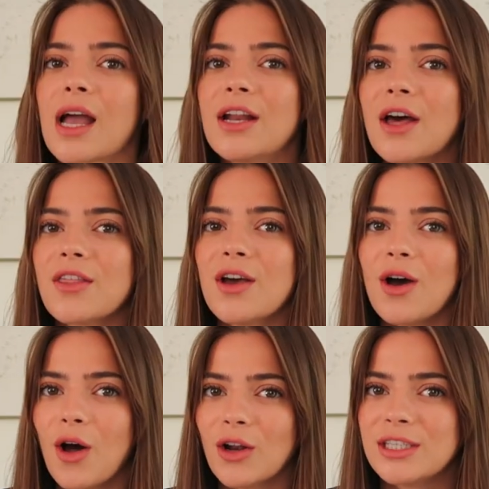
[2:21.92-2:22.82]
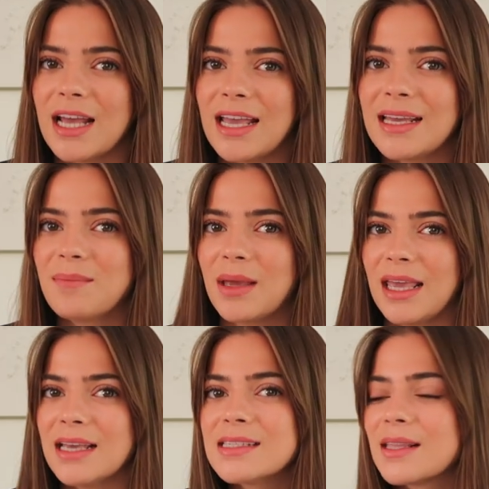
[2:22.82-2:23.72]
Another holiday
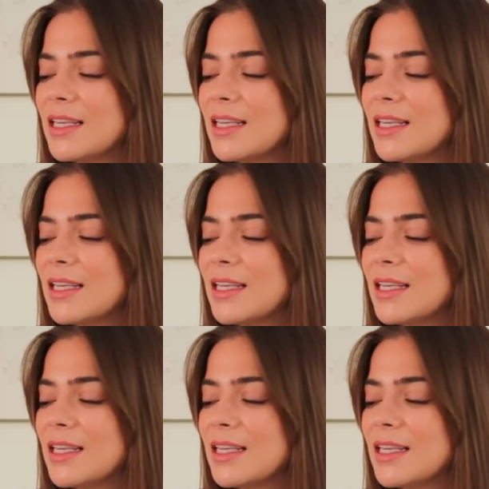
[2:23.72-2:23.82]
piece.